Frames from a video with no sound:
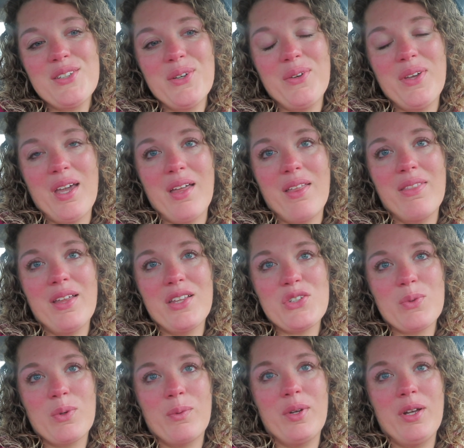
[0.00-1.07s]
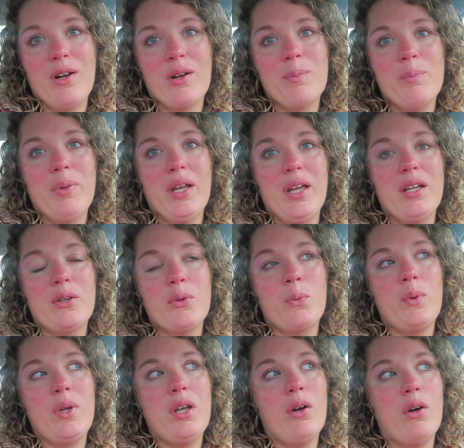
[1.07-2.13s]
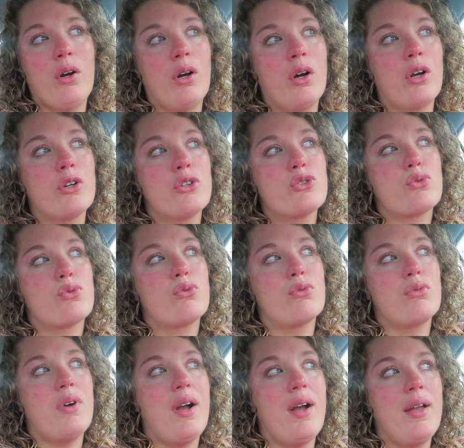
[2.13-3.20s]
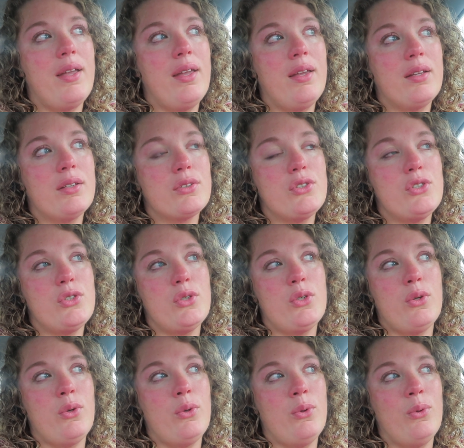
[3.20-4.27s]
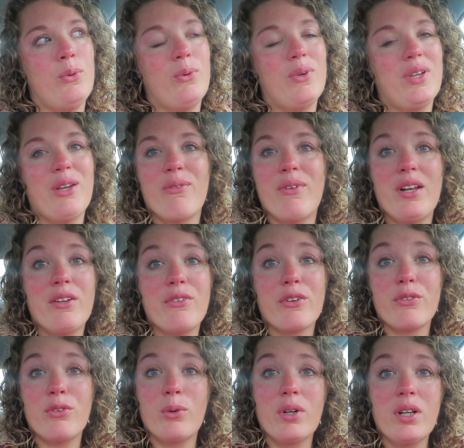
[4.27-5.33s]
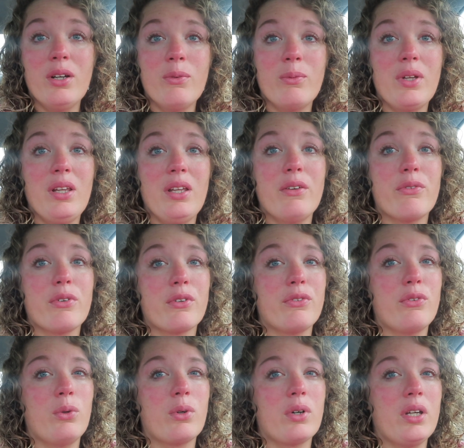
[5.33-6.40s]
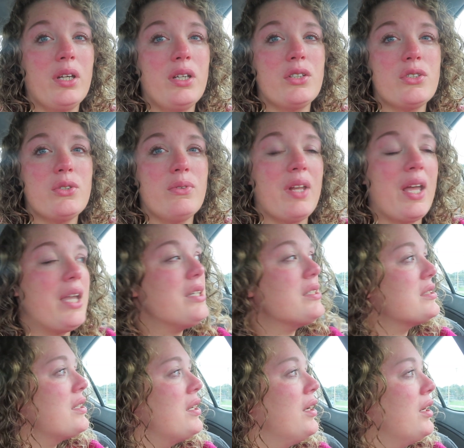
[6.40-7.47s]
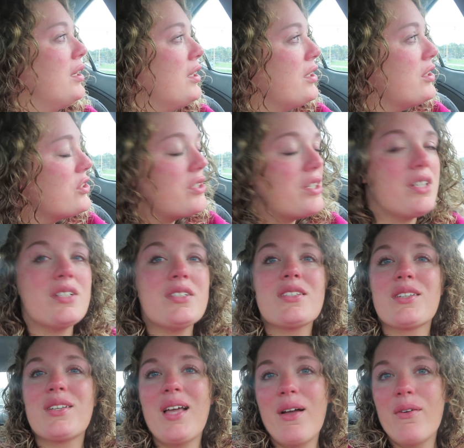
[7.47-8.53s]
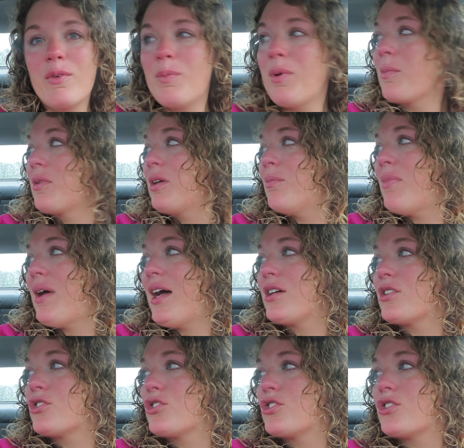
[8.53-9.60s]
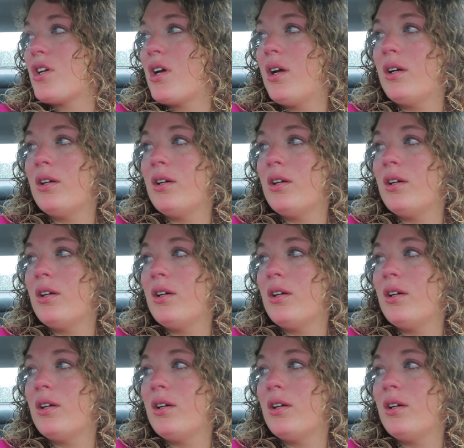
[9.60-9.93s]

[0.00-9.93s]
yeah, that's where we are. But we are trying to get ready for Florida. We leave for Florida in 2 days. She does have a pumpkin patch